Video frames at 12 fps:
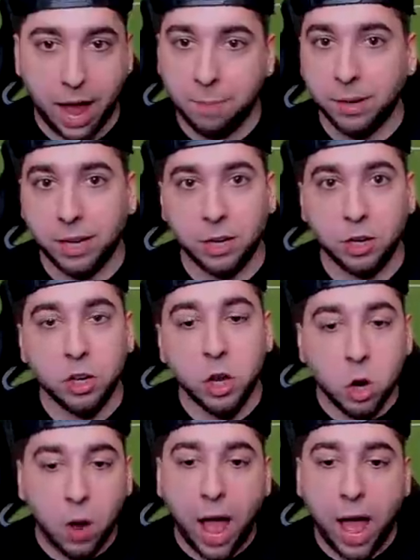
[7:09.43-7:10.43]
I mean, you
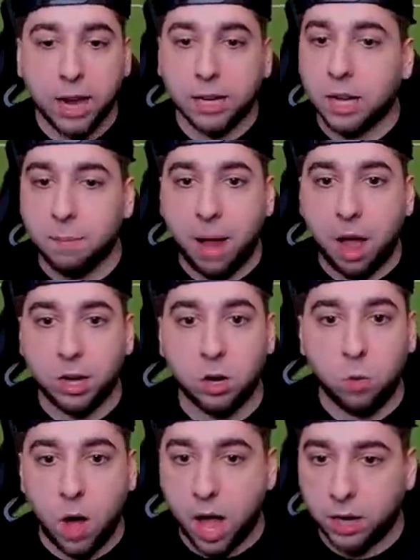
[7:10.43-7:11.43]
knew I had to come out in the
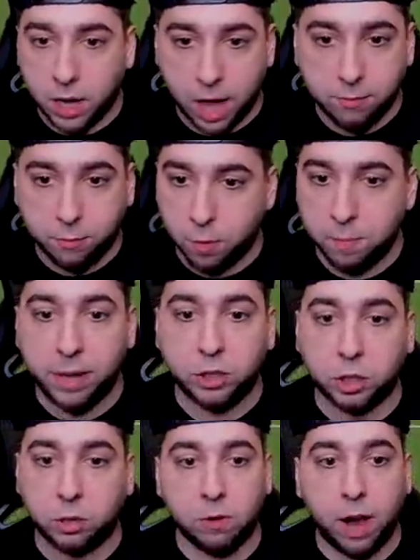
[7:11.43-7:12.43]
Wildcat
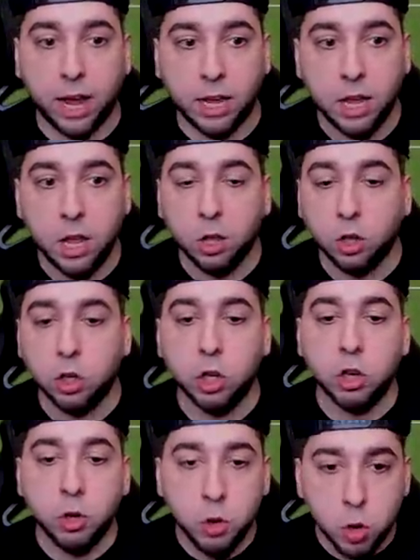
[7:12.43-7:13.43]
formation, right? You
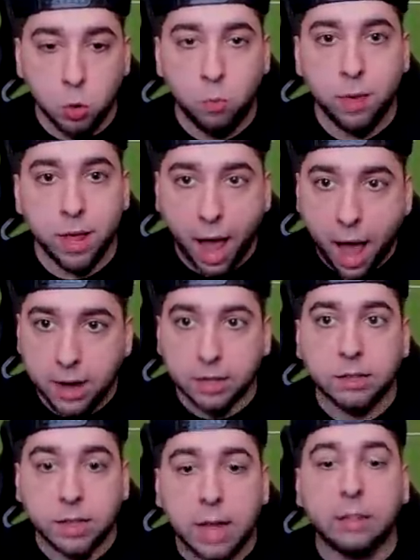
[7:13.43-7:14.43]
knew we had to
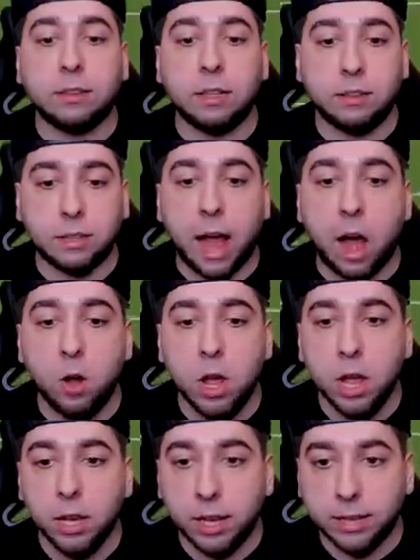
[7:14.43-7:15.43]
test this out.
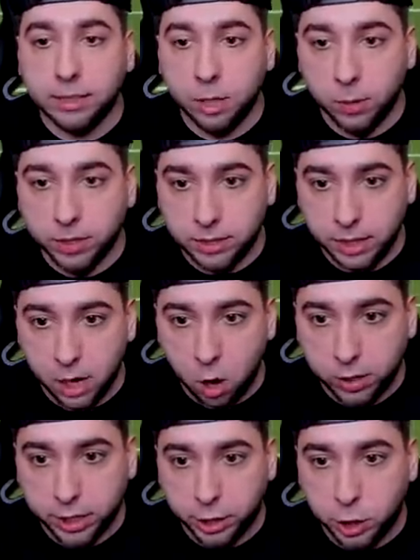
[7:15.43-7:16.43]
Let's see what
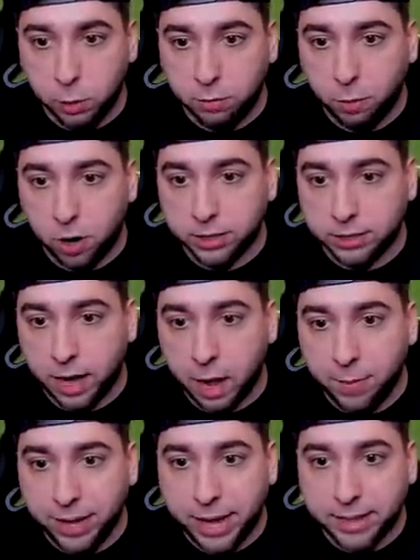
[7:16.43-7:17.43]
T.O. could do for us today.
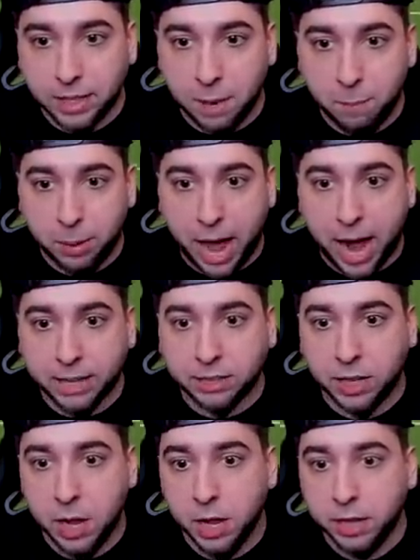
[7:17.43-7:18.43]
We get some
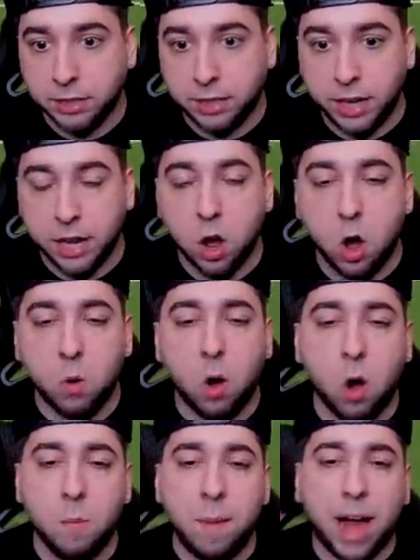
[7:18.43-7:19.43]
blocks. T.O.,
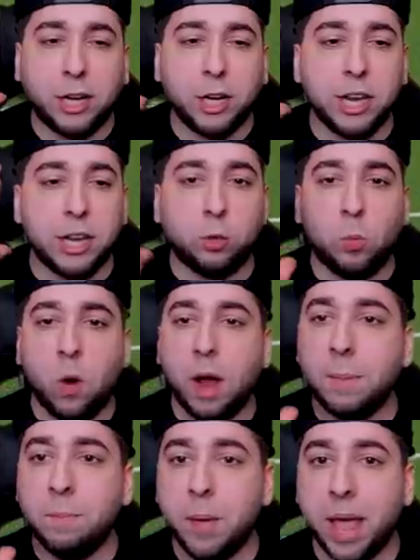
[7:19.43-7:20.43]
oh my goodness,
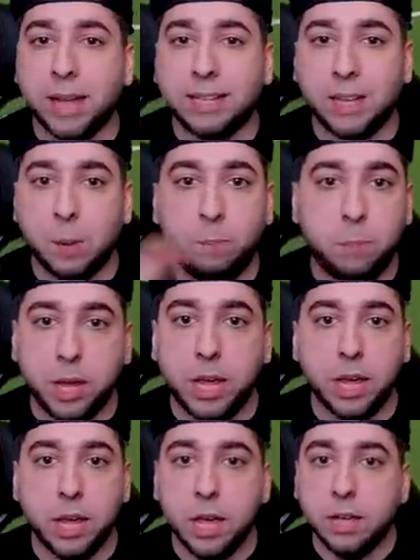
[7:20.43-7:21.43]
one man to
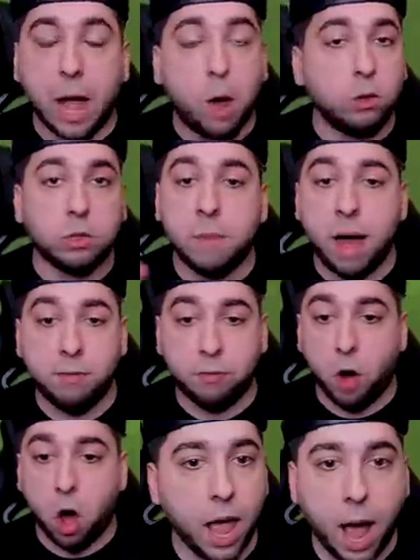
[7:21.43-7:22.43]
beat. That was my
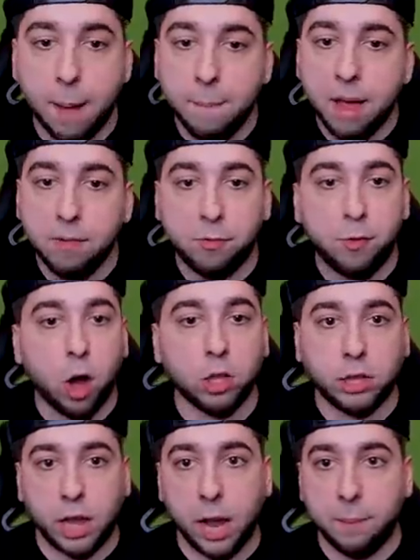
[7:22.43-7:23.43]
fault. I'm at
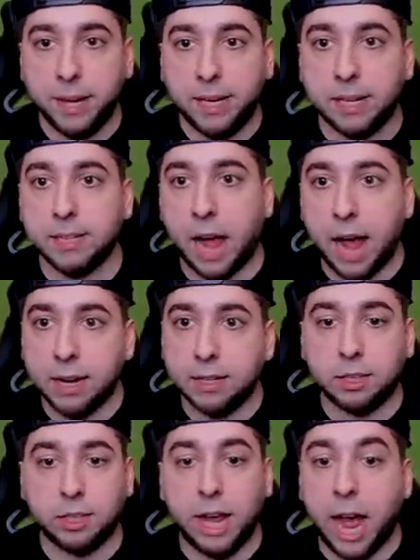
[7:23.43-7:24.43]
fault there because
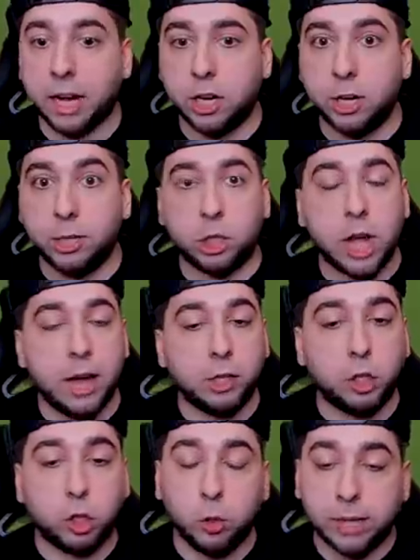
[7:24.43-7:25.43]
honestly, I could have tried
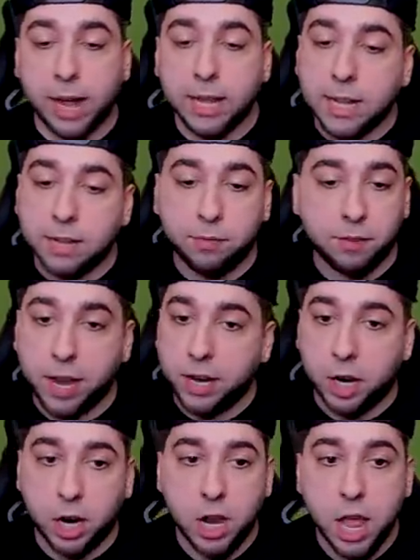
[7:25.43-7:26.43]
to juke out that
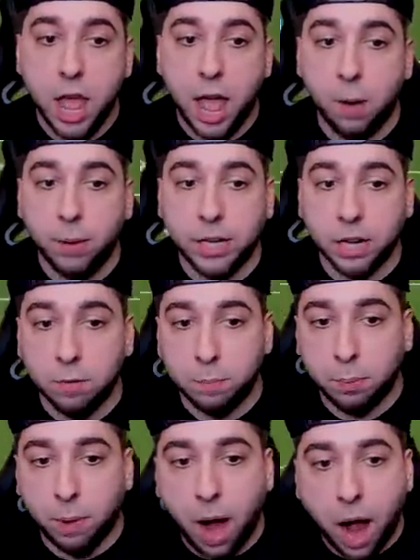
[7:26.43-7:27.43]
defender and we could have
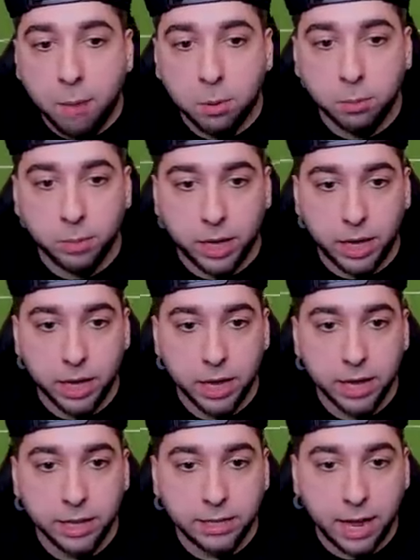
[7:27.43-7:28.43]
probably
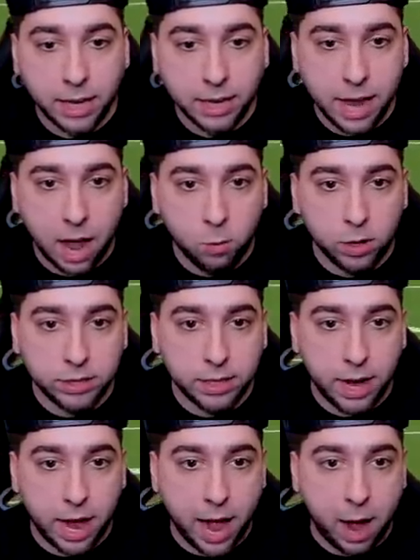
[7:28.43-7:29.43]
taken that one
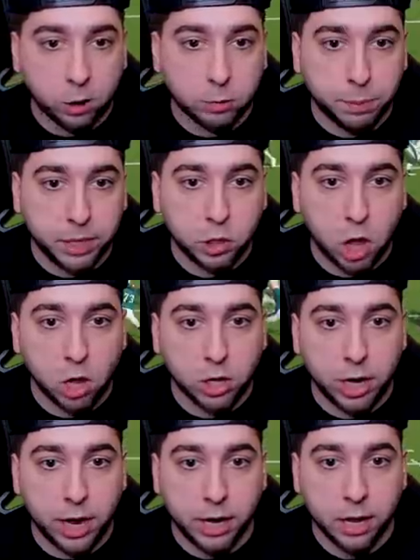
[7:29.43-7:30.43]
to the house, but it's all
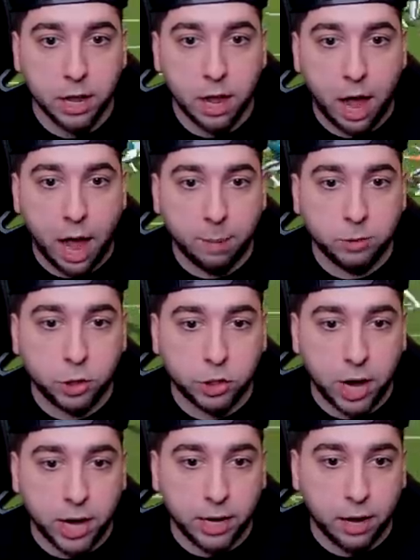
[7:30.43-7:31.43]
good. I'm
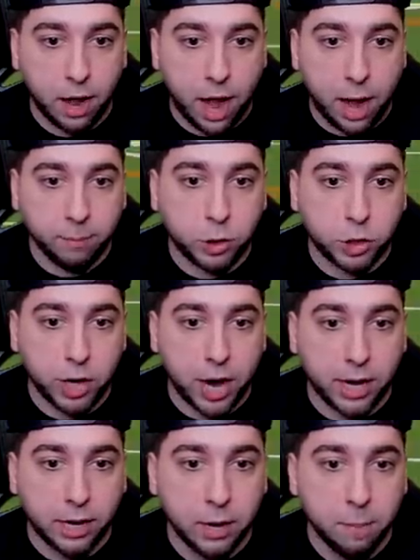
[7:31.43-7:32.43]
straight. I'm
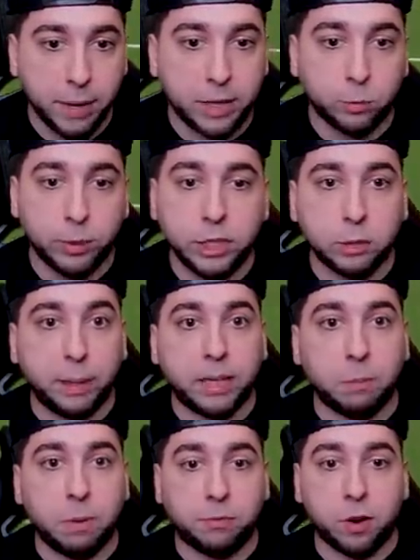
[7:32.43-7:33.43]
straight because we just picked
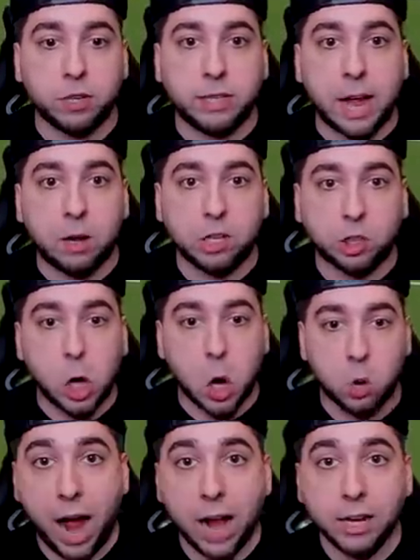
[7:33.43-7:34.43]
up a first down. Let's
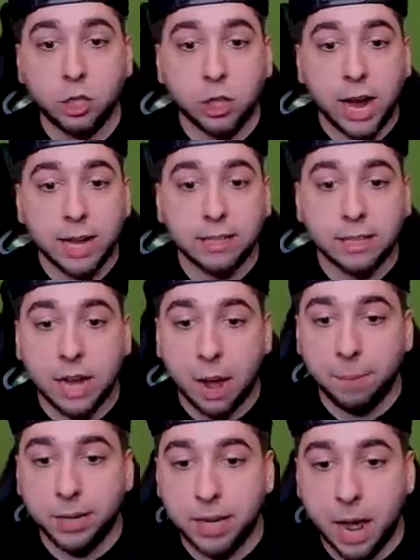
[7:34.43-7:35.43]
go. I need you guys to
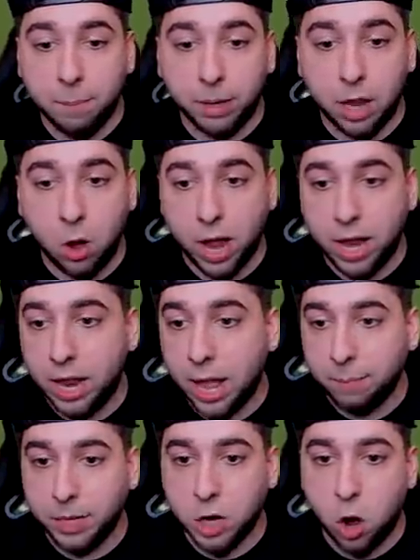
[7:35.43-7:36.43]
comment down below and
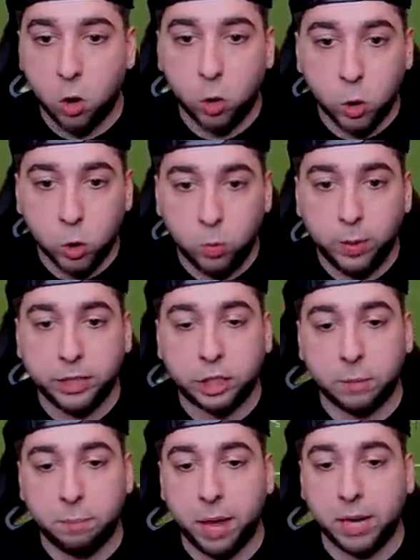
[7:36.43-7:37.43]
let me know who we
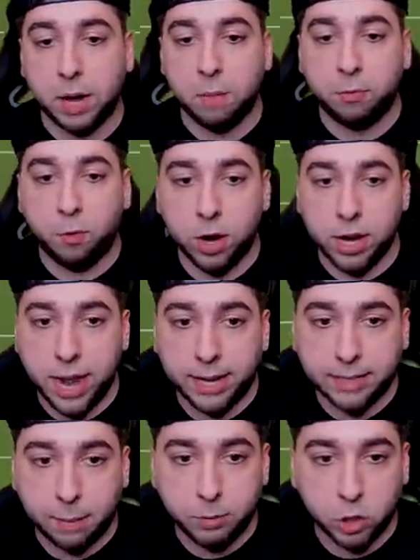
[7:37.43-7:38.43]
should pick up for the
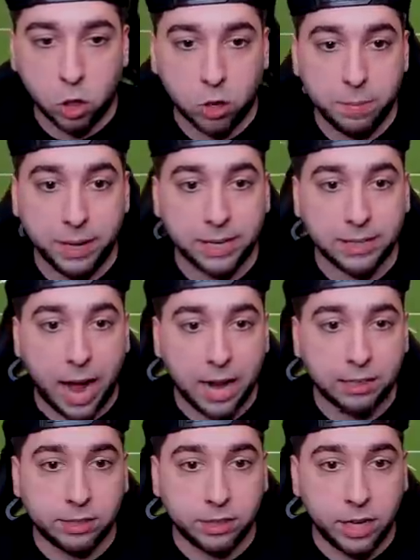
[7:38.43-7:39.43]
next episode because
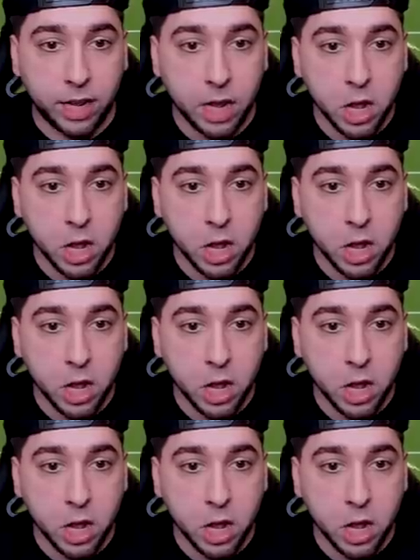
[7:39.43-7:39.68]
honestly,